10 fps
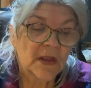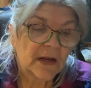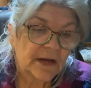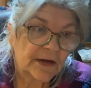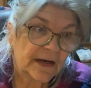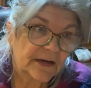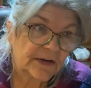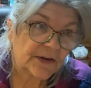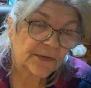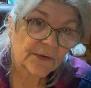You need to
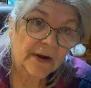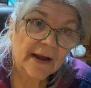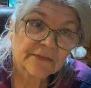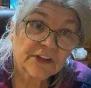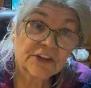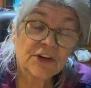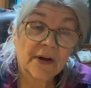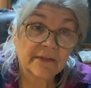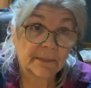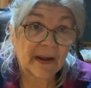do the crafts that you
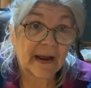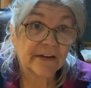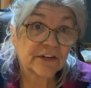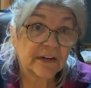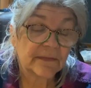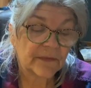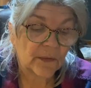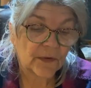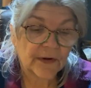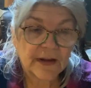have a passion
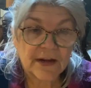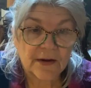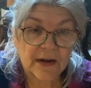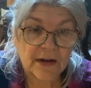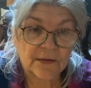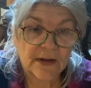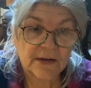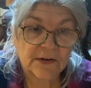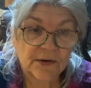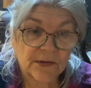for. You need
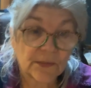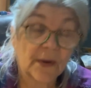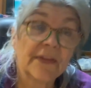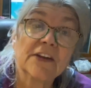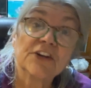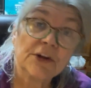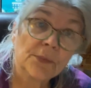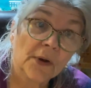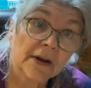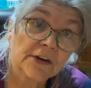to do it the way that you
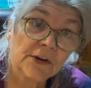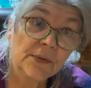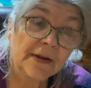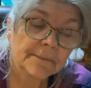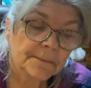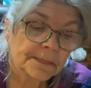want to do it.